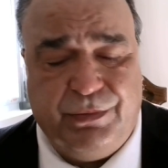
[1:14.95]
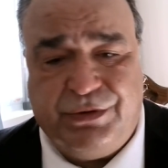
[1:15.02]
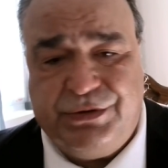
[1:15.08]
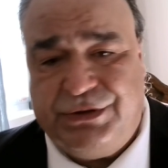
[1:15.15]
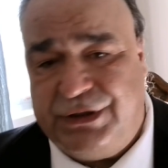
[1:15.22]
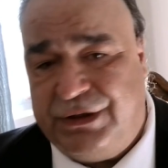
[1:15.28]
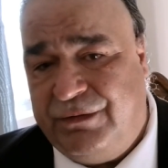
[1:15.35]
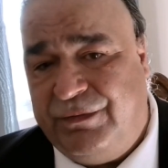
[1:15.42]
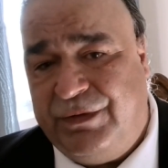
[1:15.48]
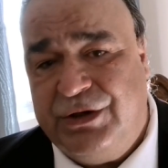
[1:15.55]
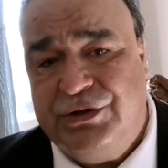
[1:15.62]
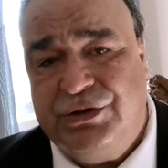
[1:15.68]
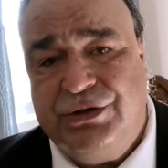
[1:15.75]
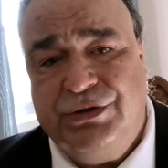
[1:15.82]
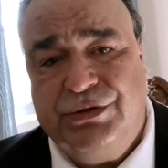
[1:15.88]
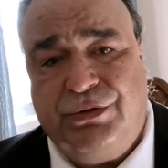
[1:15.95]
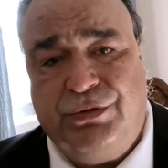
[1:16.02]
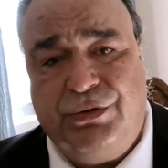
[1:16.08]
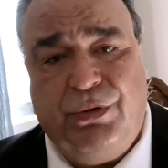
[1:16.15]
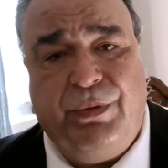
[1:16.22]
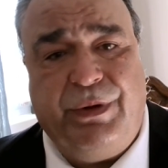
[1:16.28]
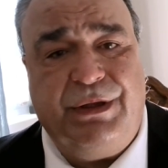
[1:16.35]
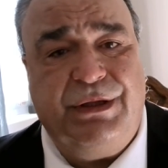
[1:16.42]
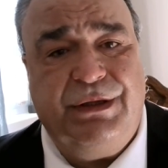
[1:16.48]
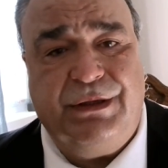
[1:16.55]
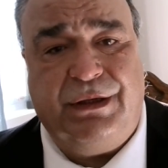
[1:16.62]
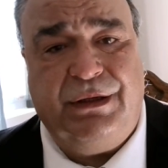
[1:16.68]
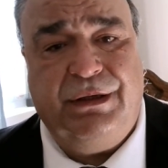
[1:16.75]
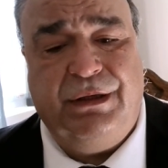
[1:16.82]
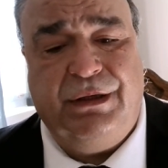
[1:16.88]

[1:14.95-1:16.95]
or see visions or know anything.